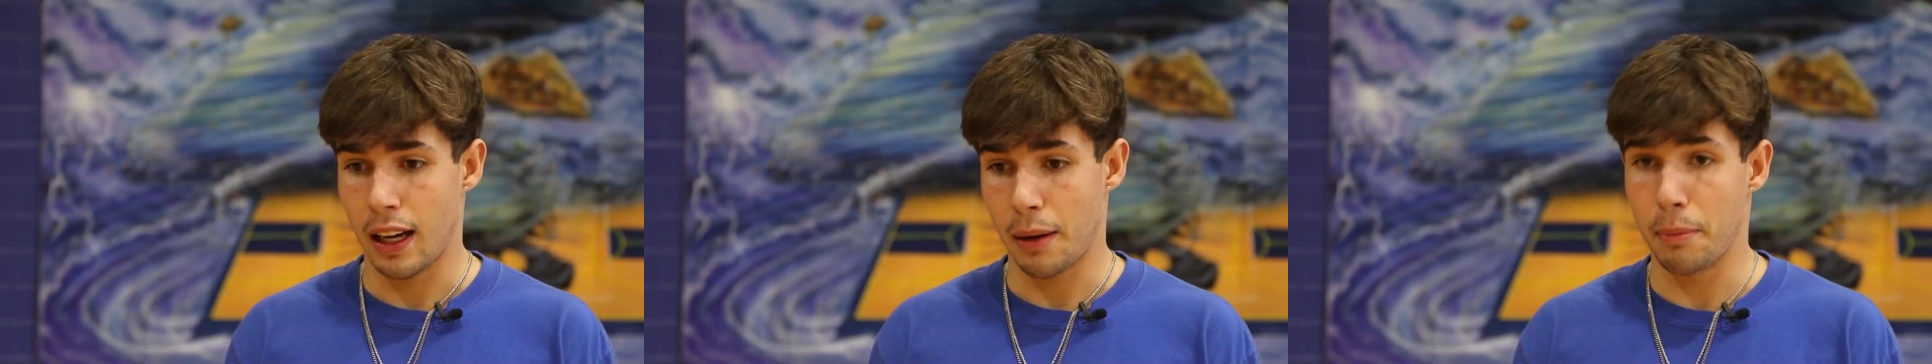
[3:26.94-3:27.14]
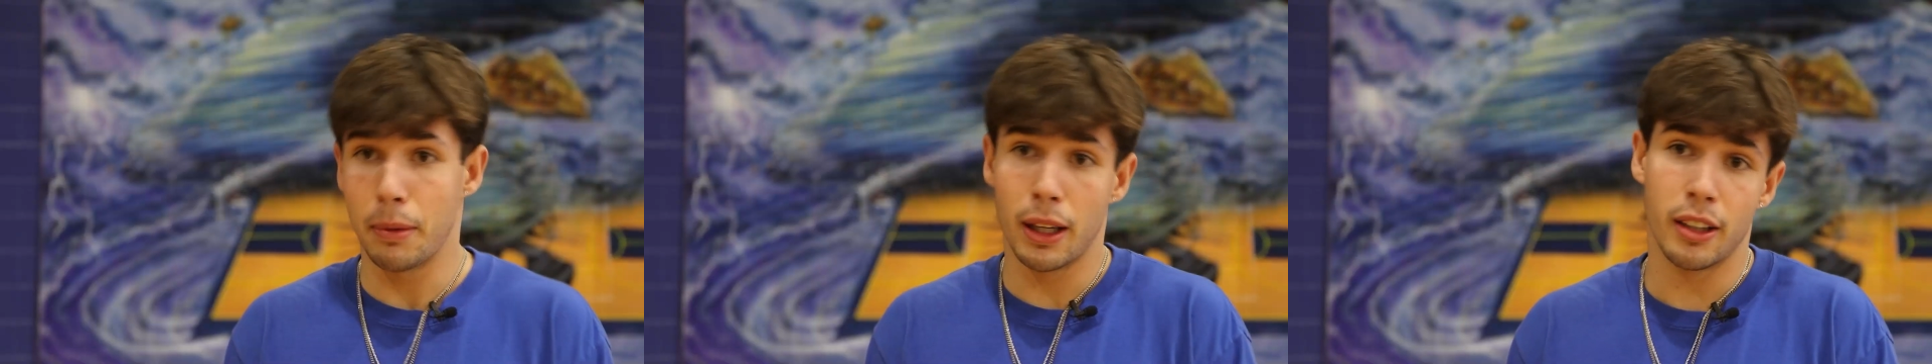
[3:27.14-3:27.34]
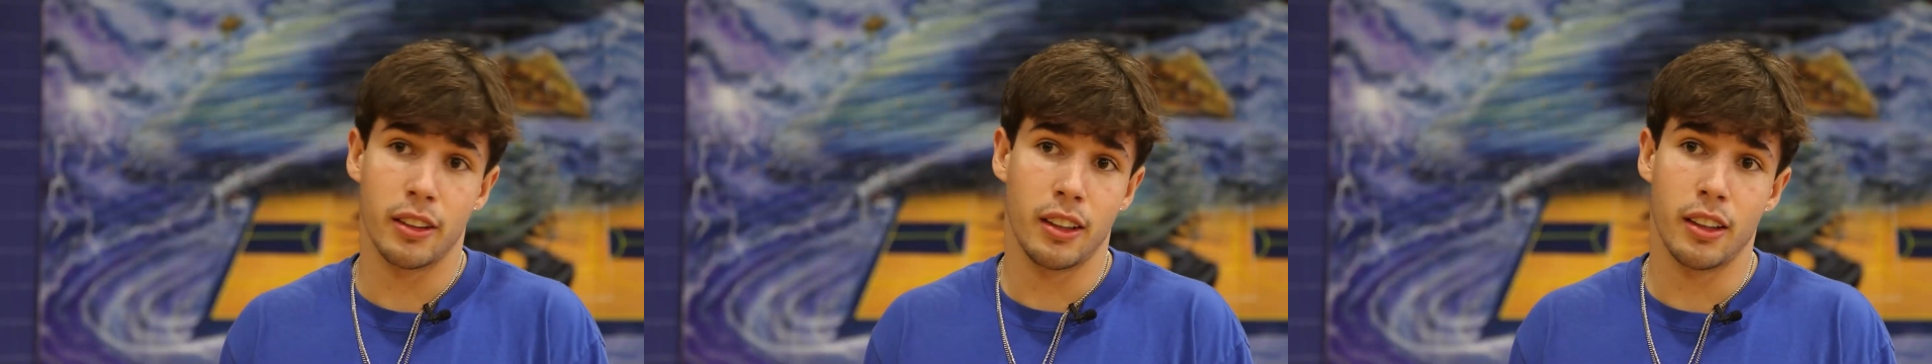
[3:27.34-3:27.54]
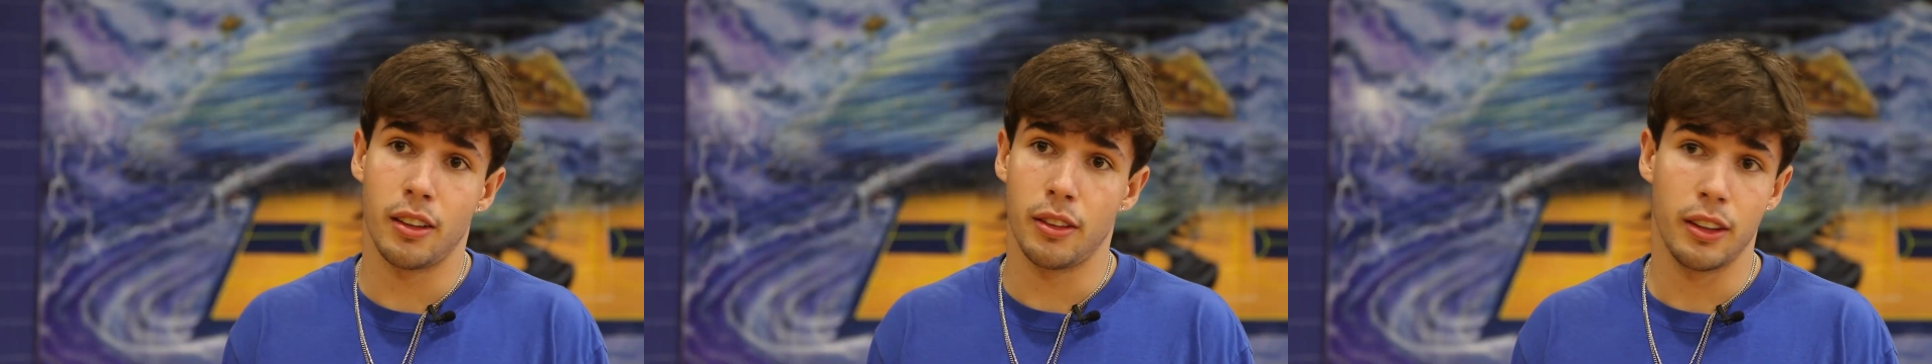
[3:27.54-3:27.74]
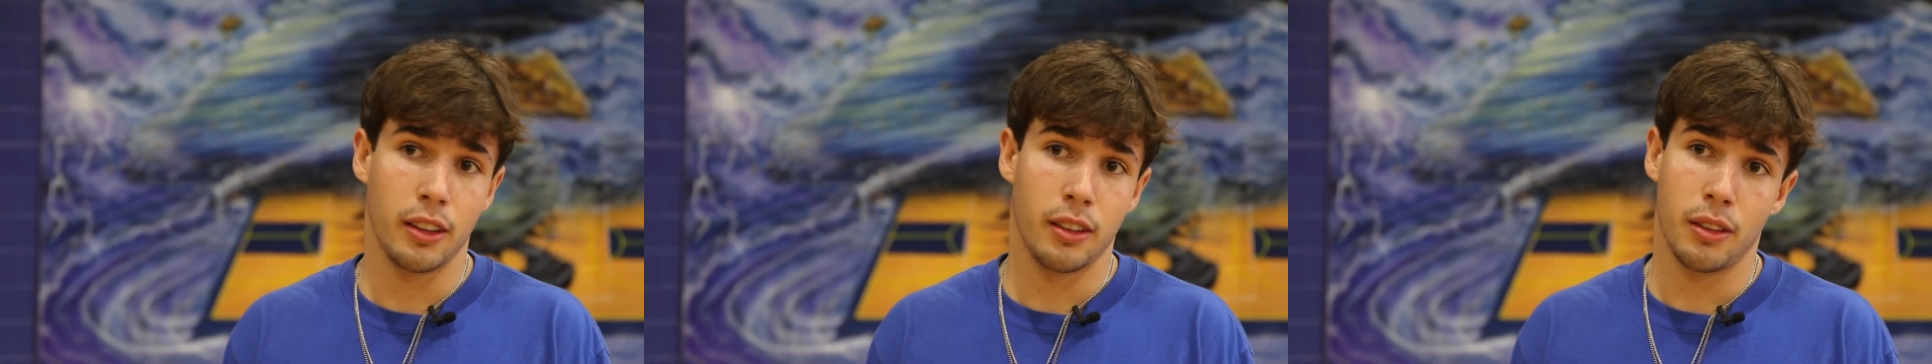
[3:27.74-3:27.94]
I'm better
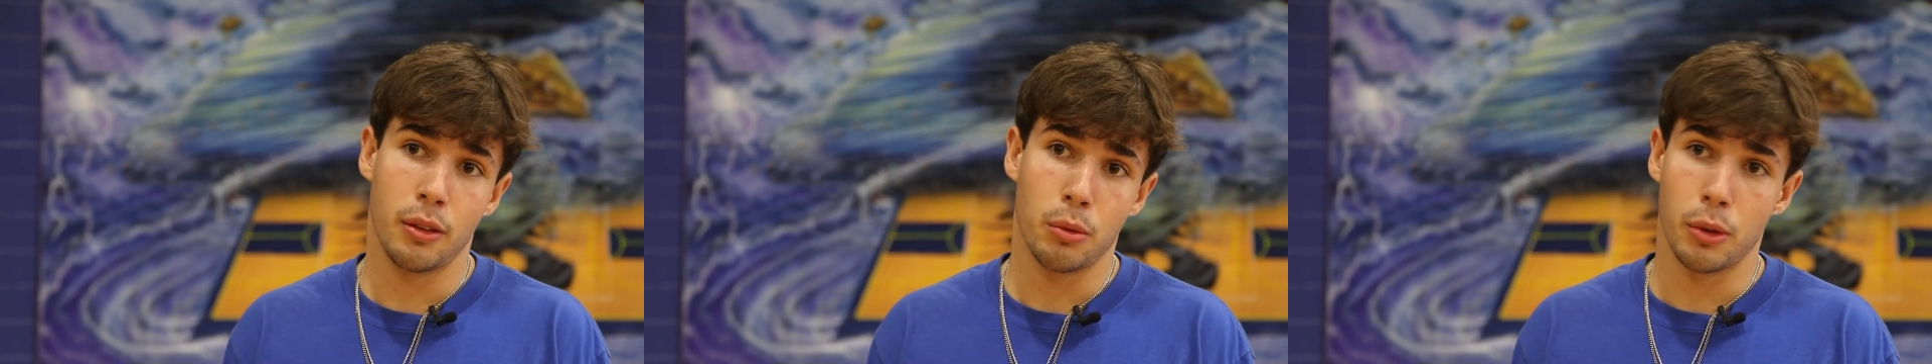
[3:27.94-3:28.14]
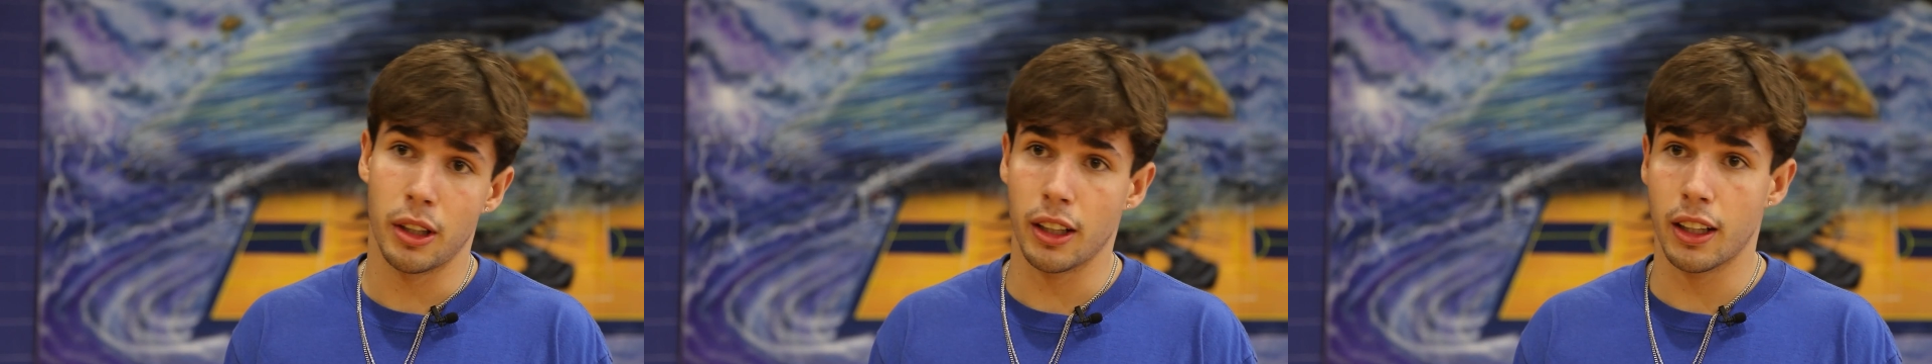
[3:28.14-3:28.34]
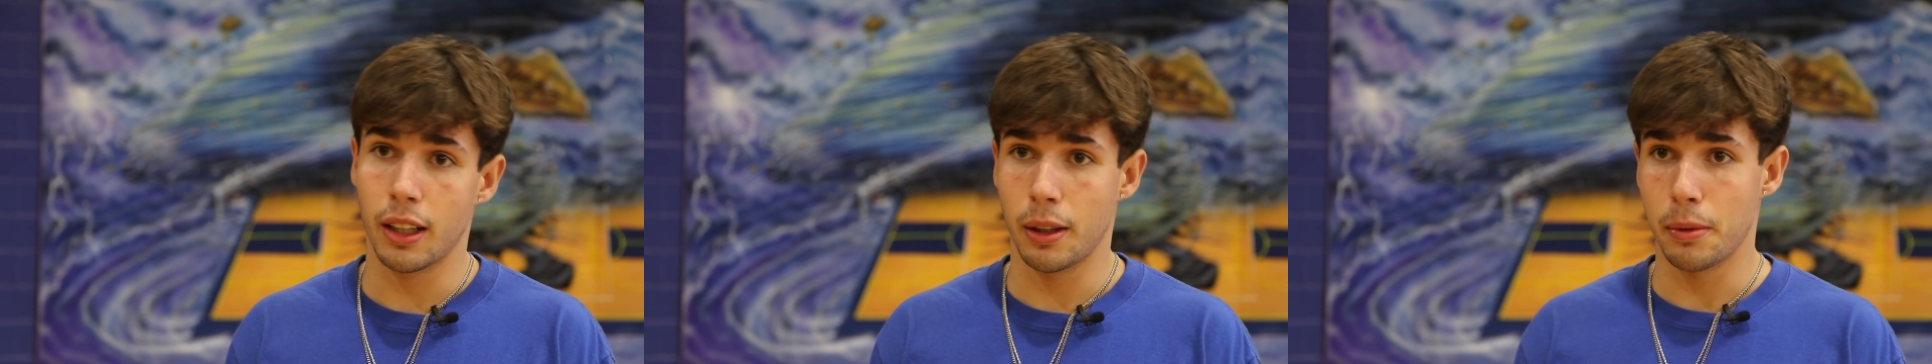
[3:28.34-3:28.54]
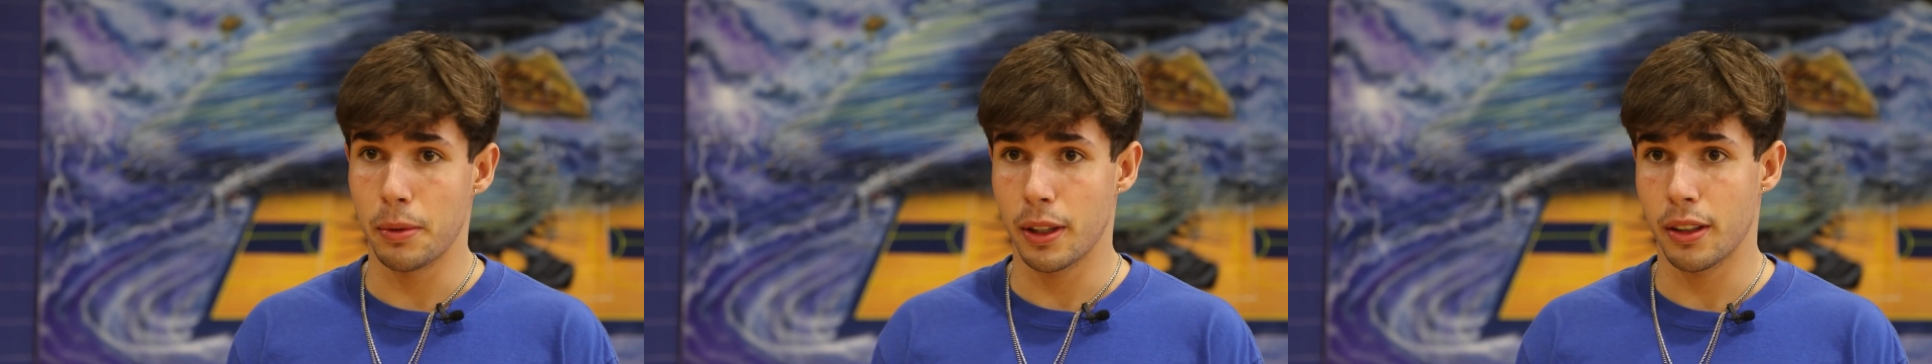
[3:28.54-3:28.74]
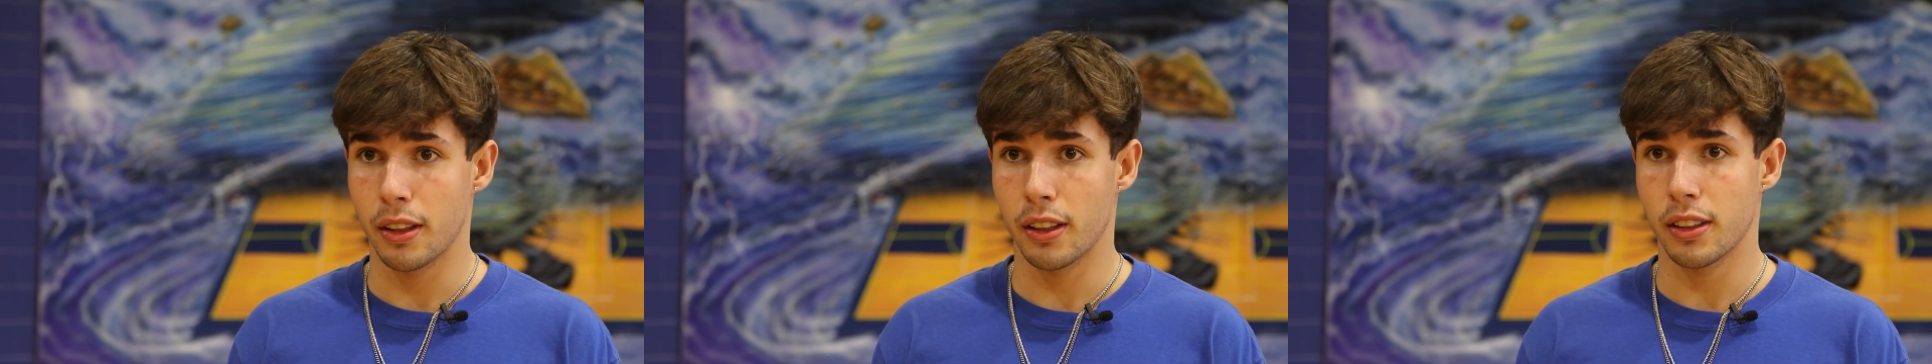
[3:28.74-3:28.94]
now than when I come
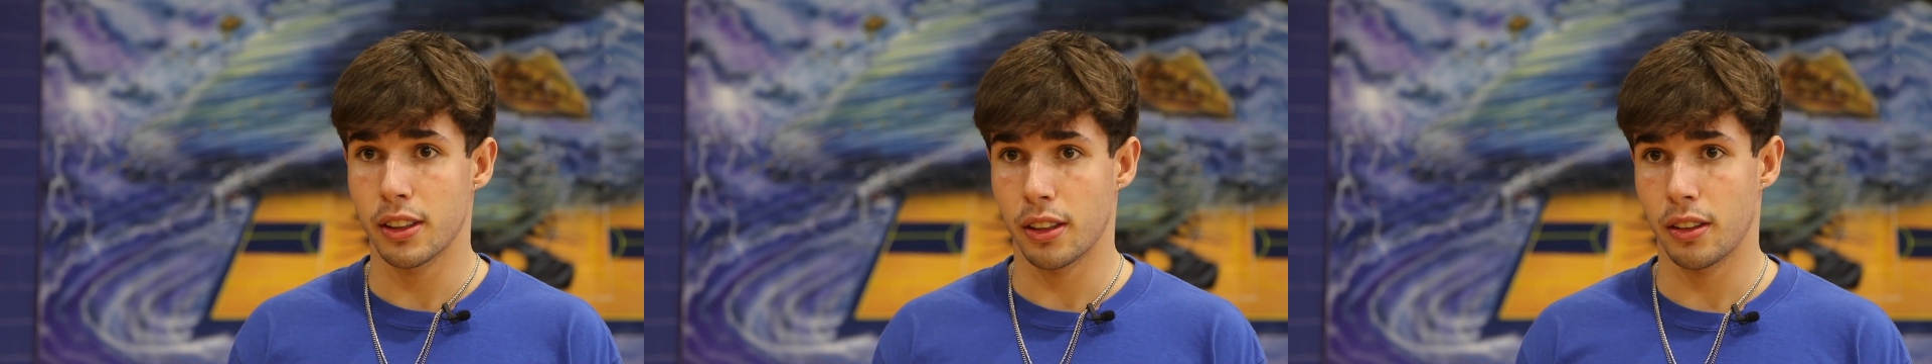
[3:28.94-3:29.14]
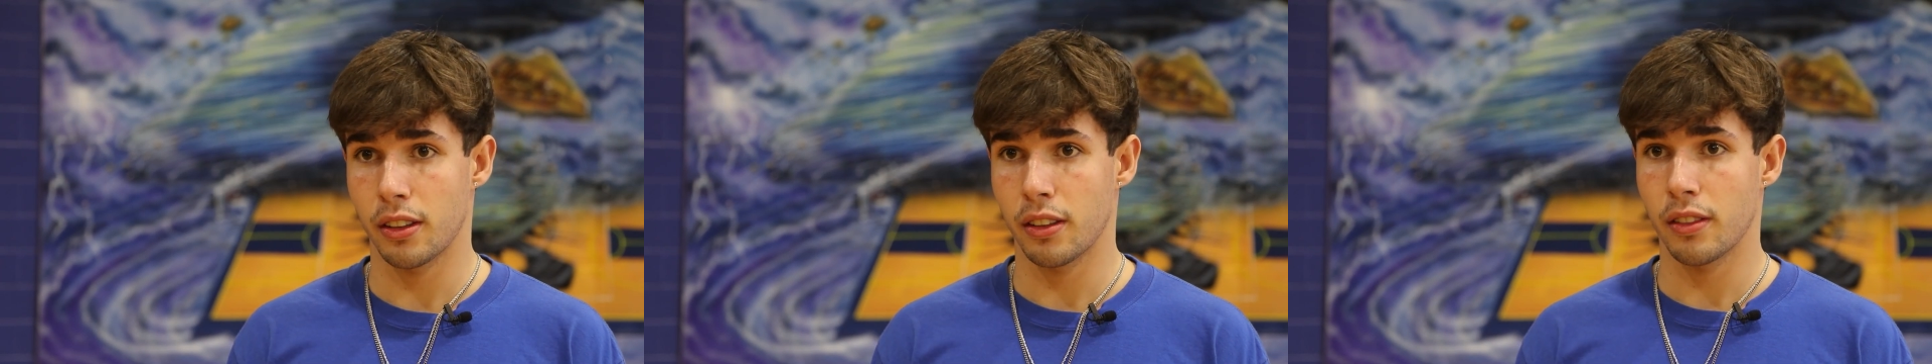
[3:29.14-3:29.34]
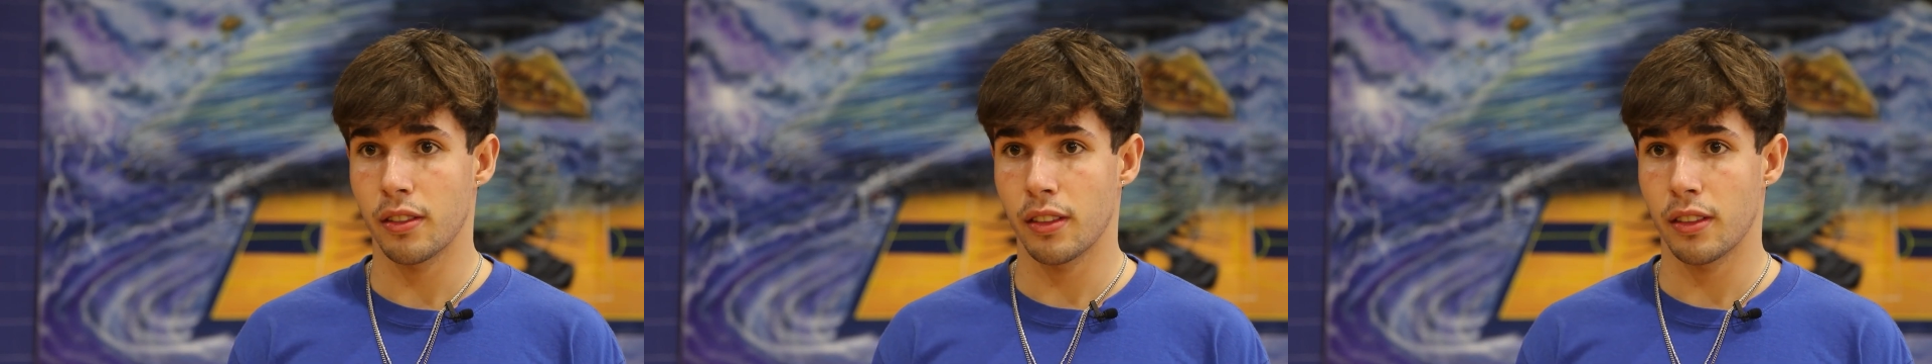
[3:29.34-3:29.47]
here, so